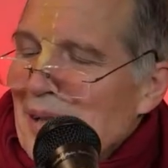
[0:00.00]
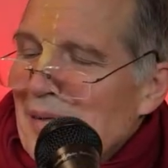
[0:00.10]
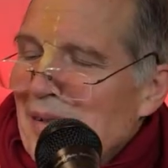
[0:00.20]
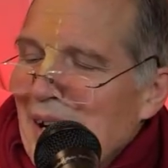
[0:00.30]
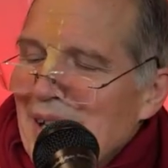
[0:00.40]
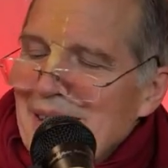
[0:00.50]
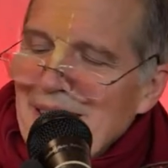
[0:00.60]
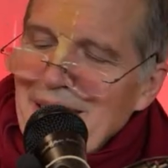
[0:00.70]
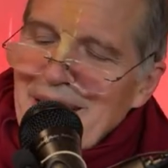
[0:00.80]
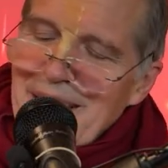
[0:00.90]
you
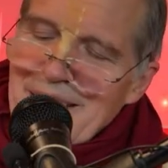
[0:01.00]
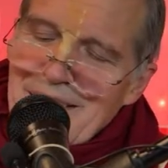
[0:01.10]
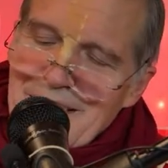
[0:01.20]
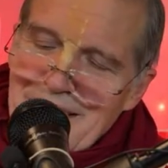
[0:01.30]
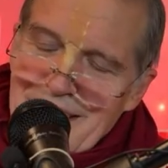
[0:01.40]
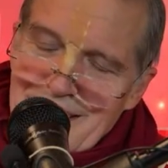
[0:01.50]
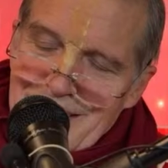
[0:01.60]
find sh